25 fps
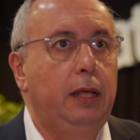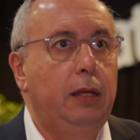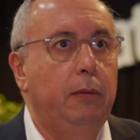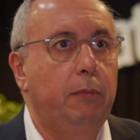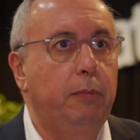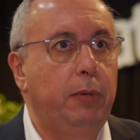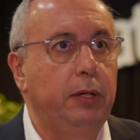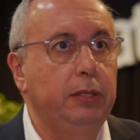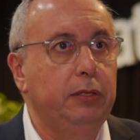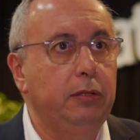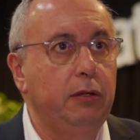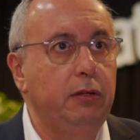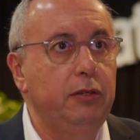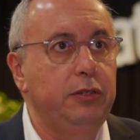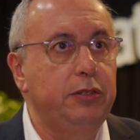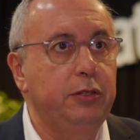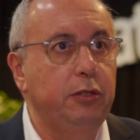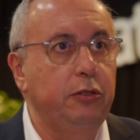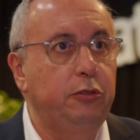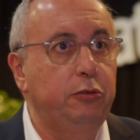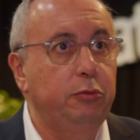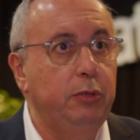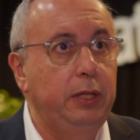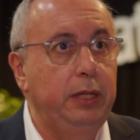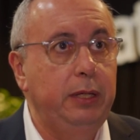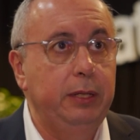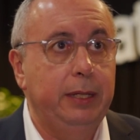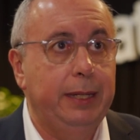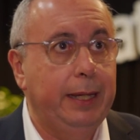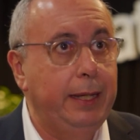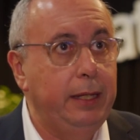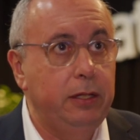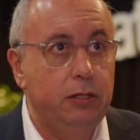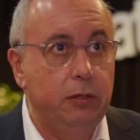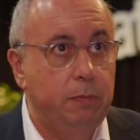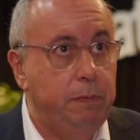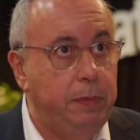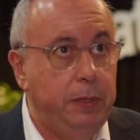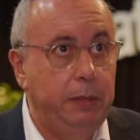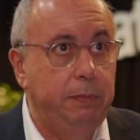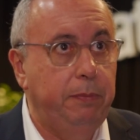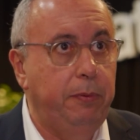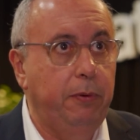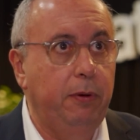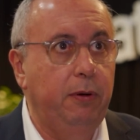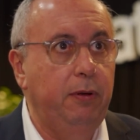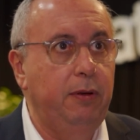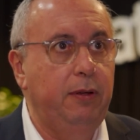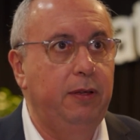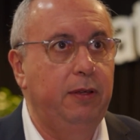but also to educate the
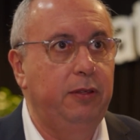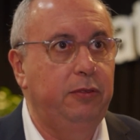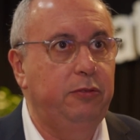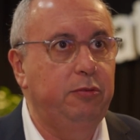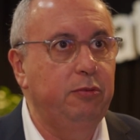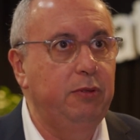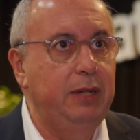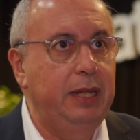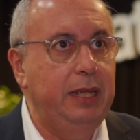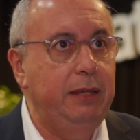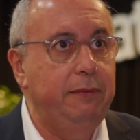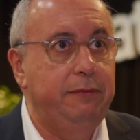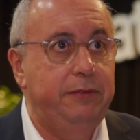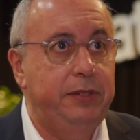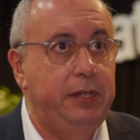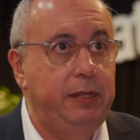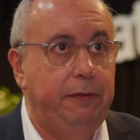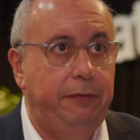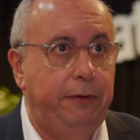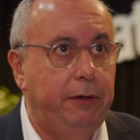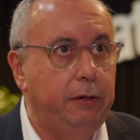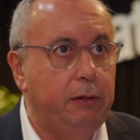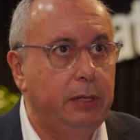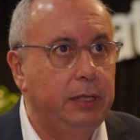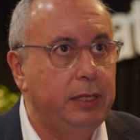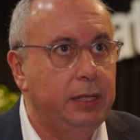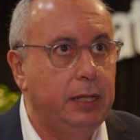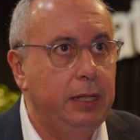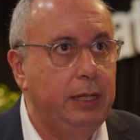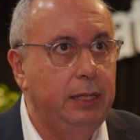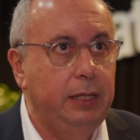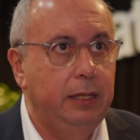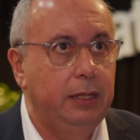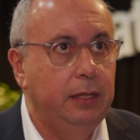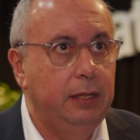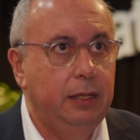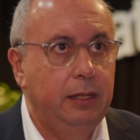people to live differently.